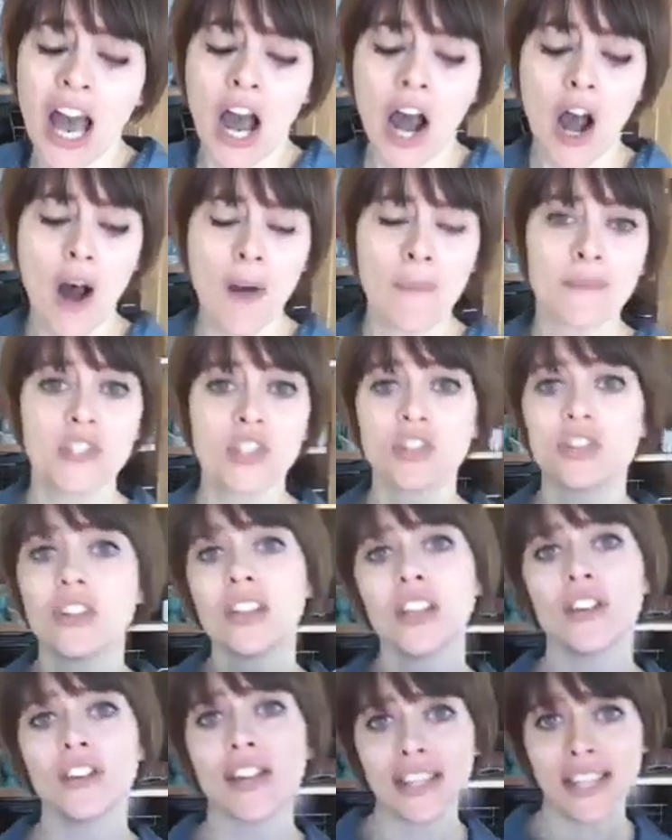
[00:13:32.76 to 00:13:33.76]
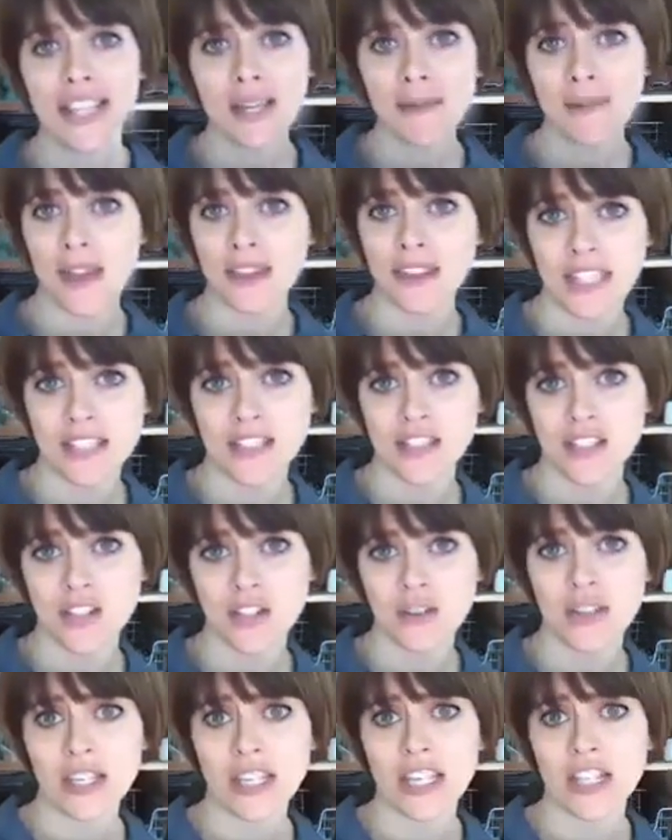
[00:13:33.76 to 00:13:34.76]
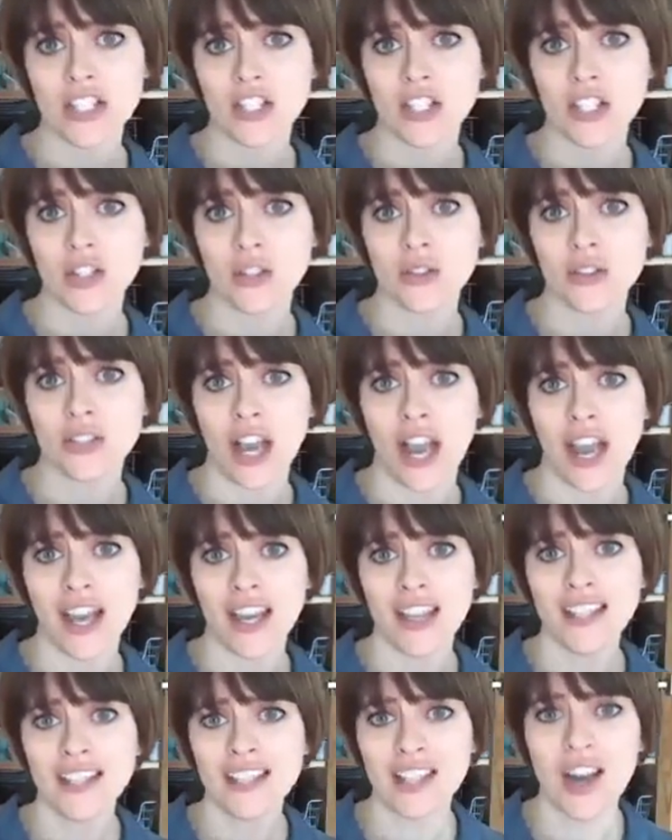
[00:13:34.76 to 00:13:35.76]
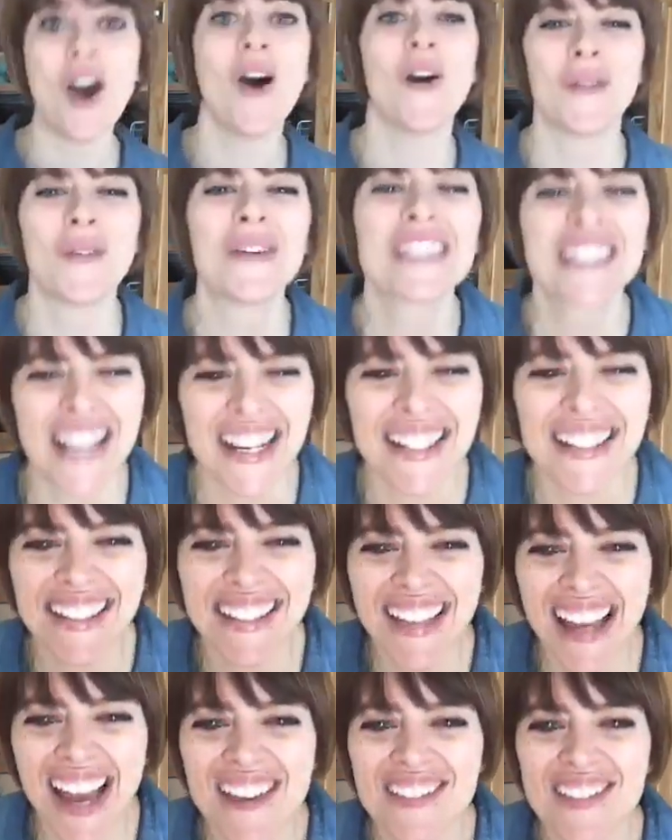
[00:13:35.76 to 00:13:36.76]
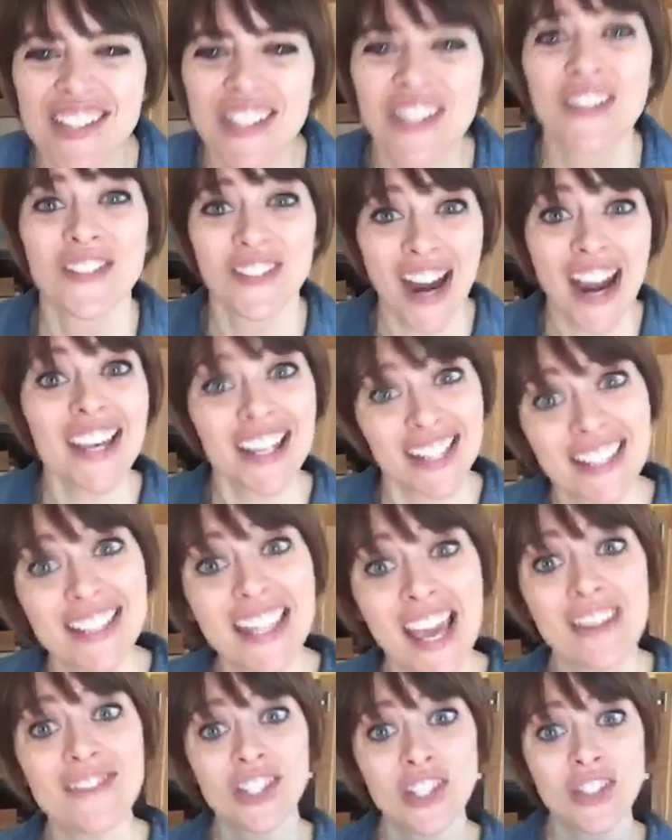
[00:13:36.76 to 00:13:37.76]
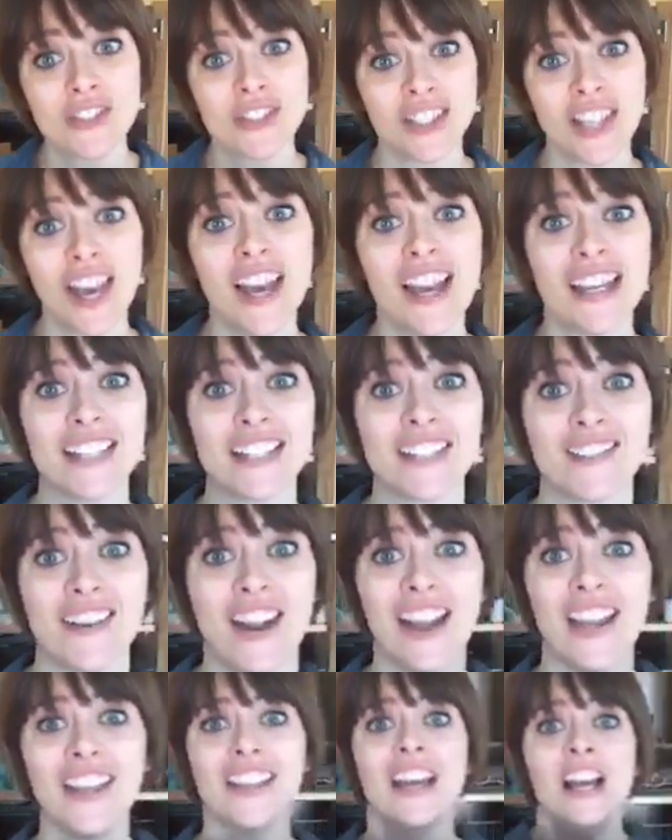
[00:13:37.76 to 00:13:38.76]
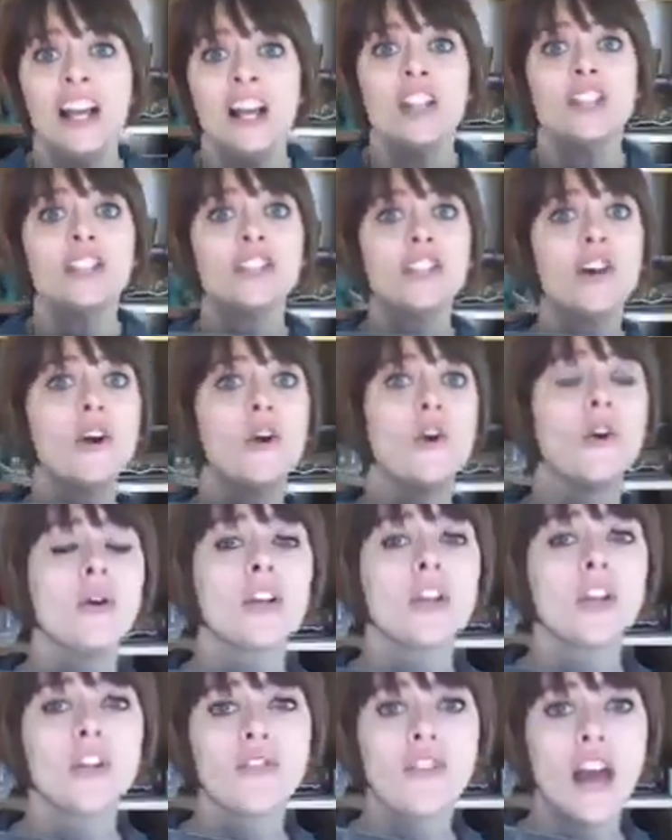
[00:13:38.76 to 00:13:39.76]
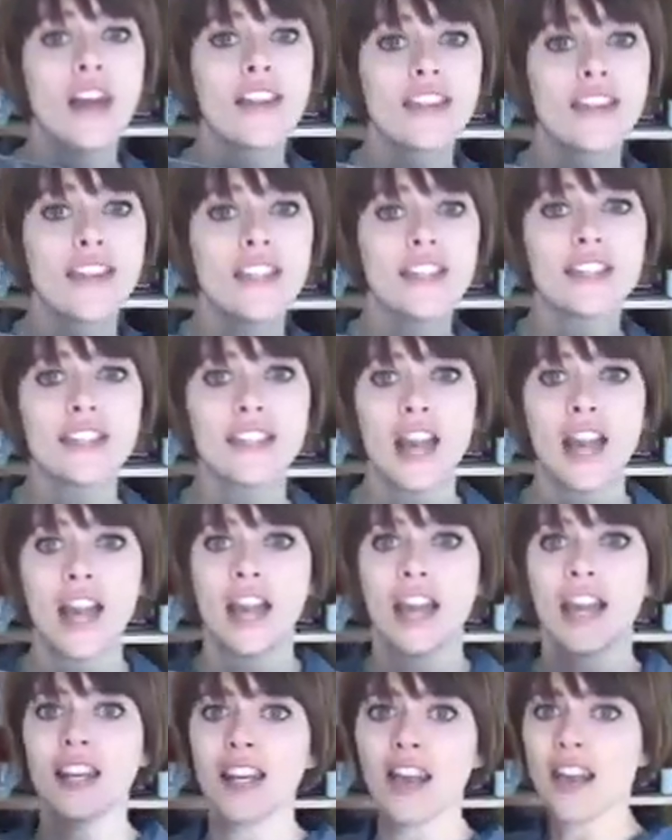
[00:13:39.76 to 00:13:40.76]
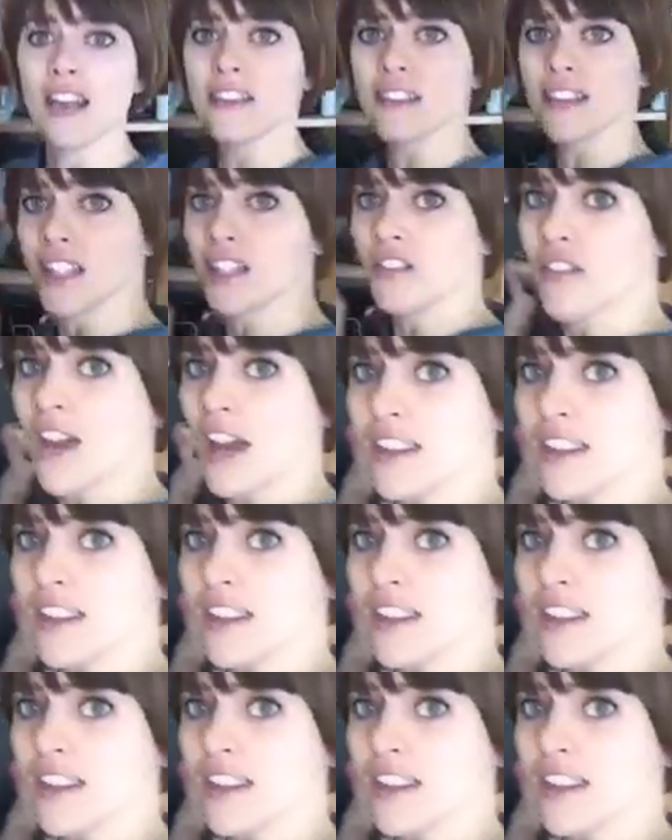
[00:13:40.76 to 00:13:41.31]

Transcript: So the great thing about these is you can get 2 sides. Oh, well, technically I have 2, right? Because they have 2 sides, right? So you've got this side, and then you've